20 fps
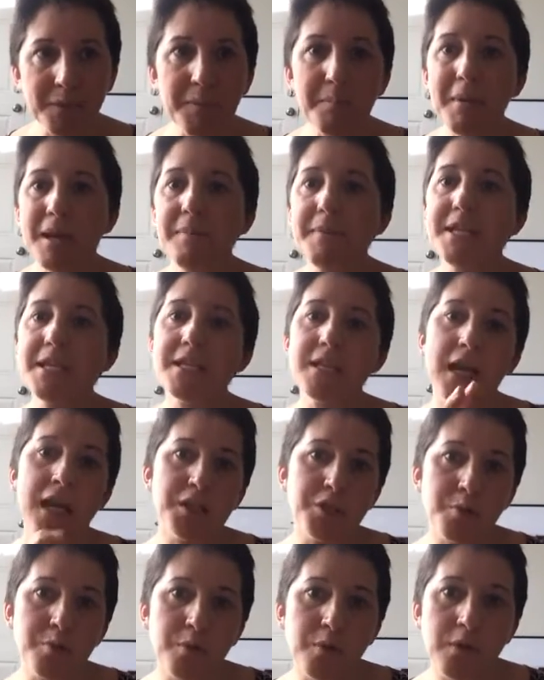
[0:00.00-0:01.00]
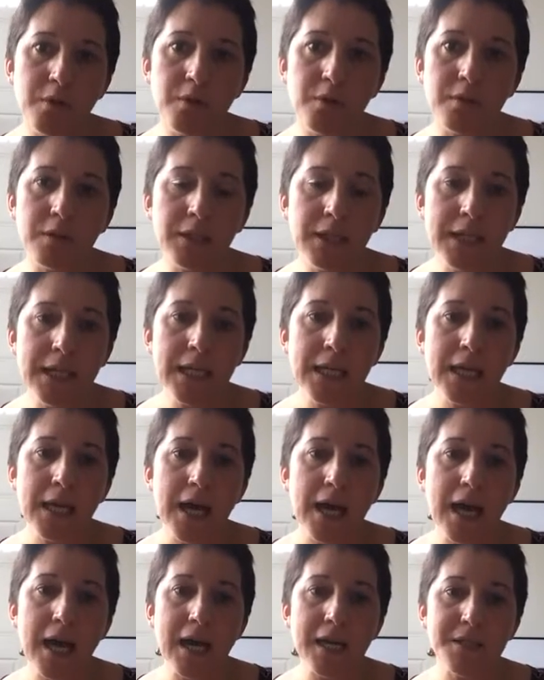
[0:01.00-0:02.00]
maybe natural
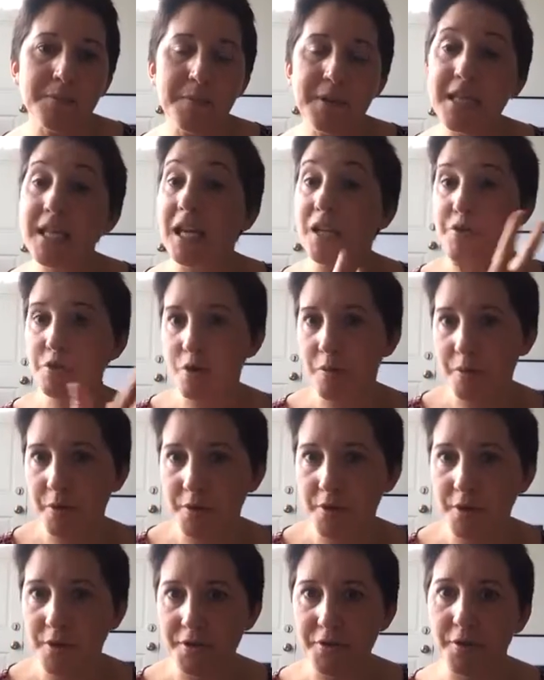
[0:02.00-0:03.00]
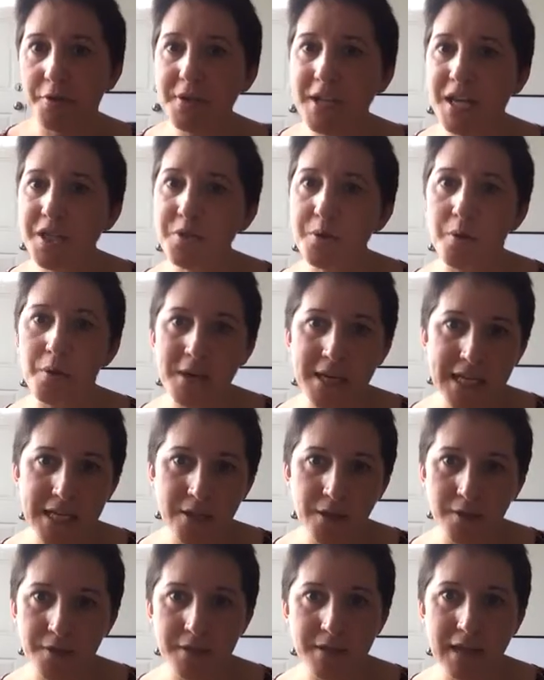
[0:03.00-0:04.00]
at being entrepreneurs or natural
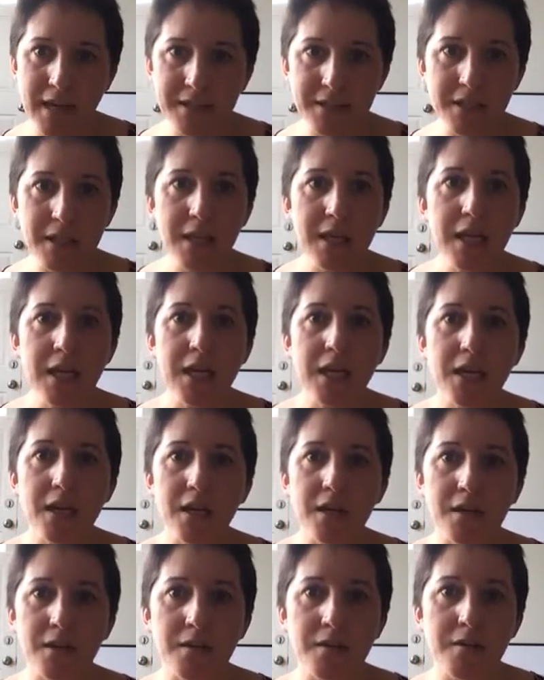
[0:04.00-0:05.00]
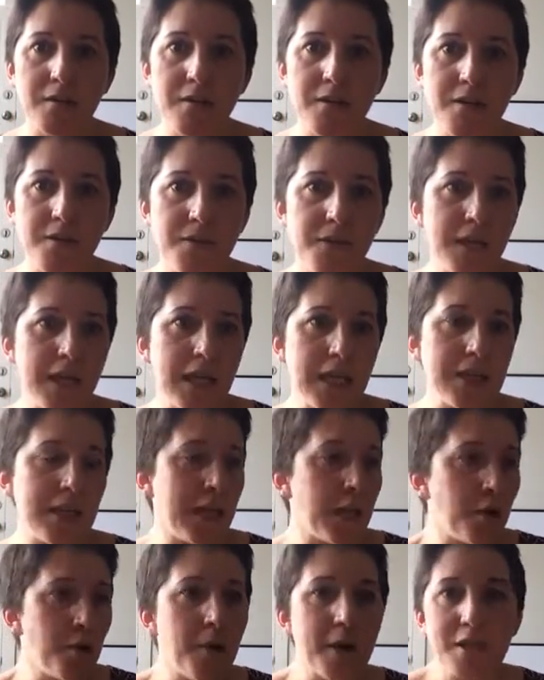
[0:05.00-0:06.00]
leaders, that
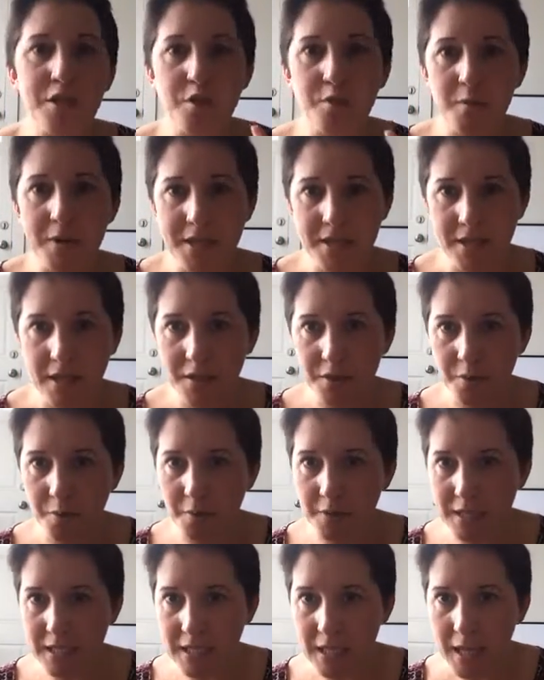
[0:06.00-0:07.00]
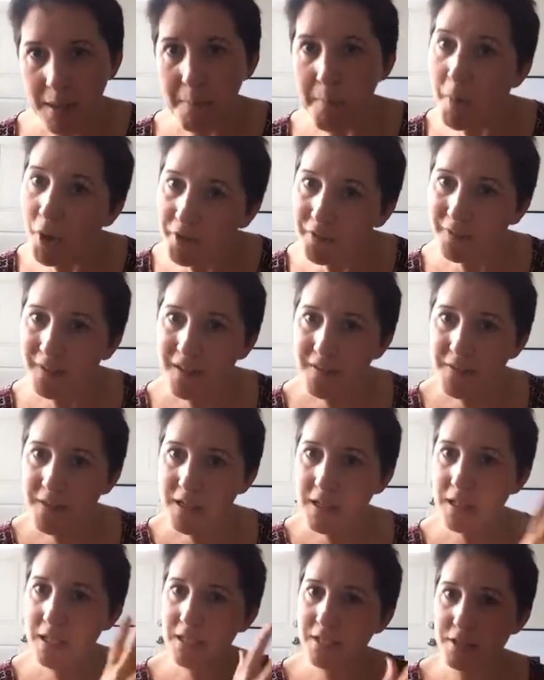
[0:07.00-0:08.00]
they go and do it naturally. But
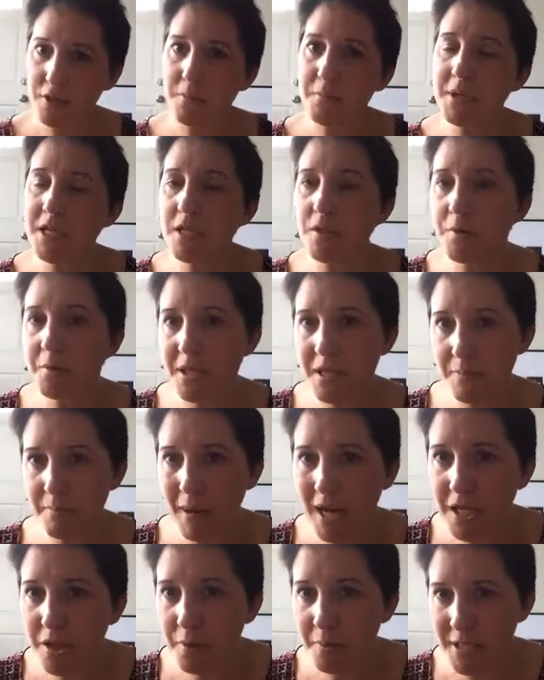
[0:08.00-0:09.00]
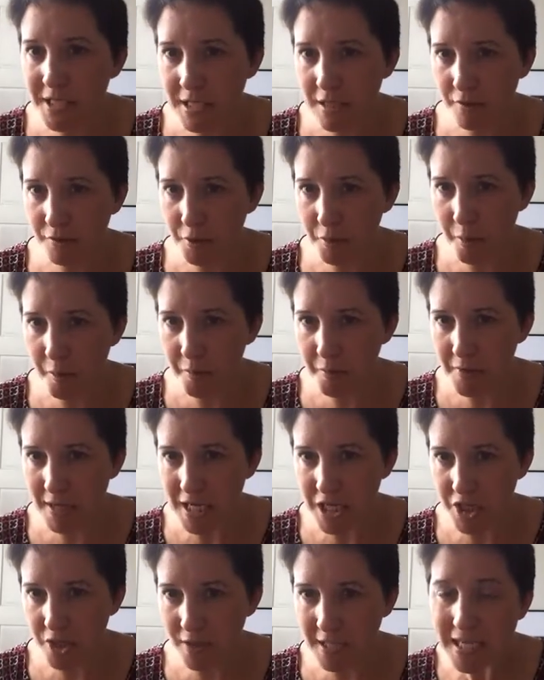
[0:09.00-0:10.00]
it's a minority of the
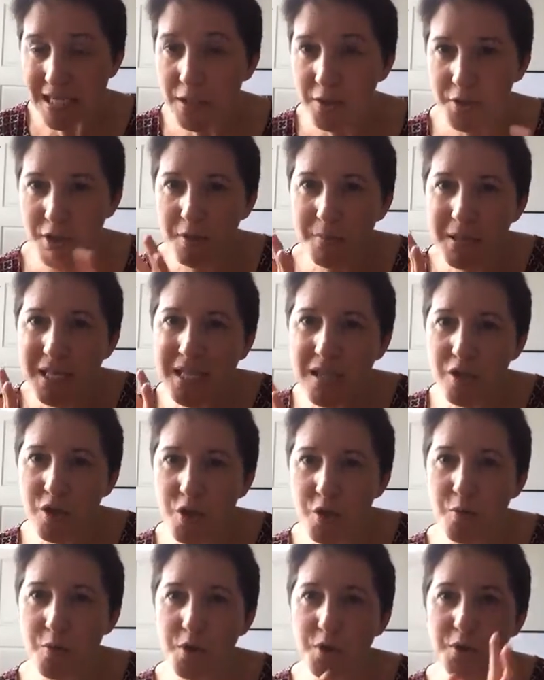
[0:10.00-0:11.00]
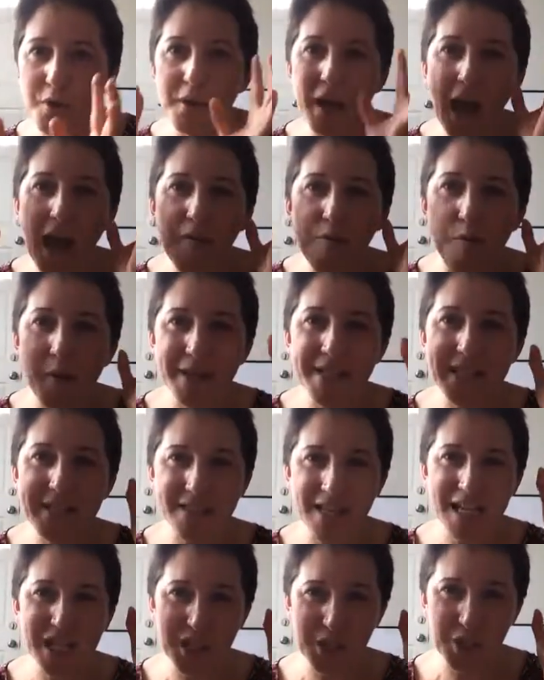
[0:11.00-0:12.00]
population. And it doesn't mean you don't have what
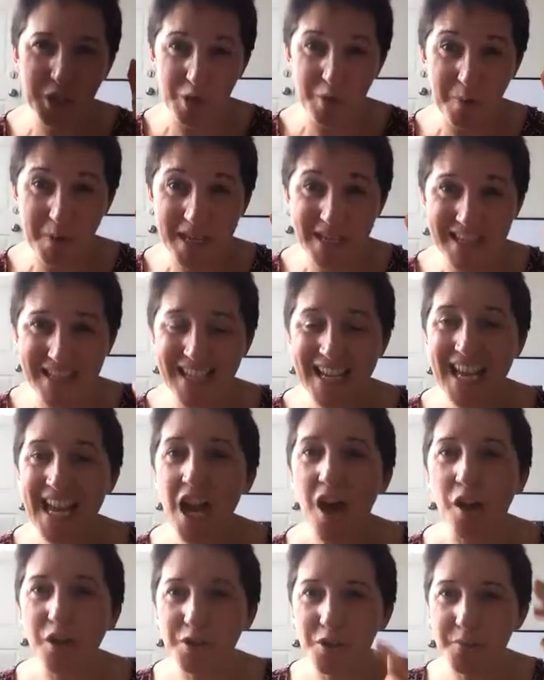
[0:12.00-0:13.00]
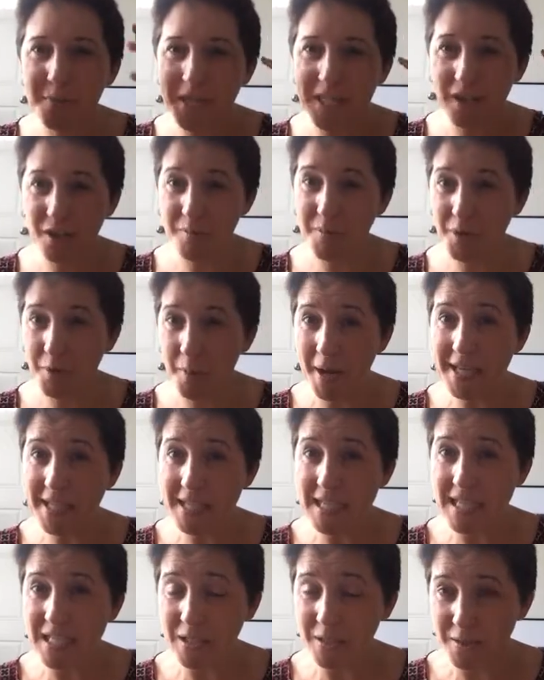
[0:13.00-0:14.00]
it takes to do it or to become a
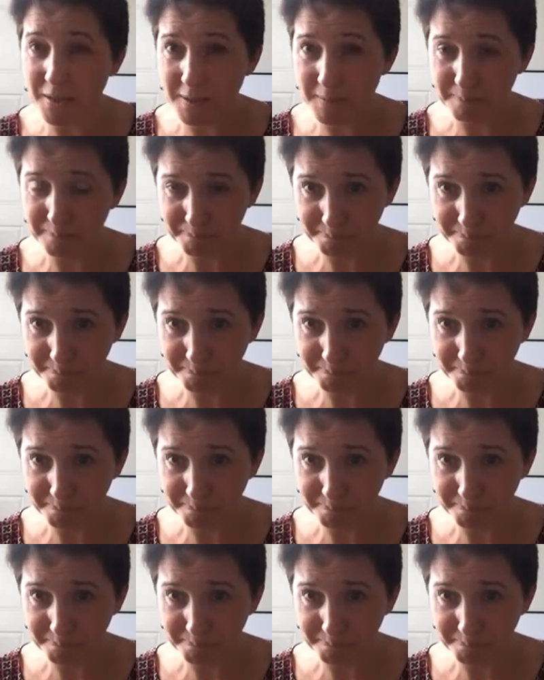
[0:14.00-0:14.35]
great leader.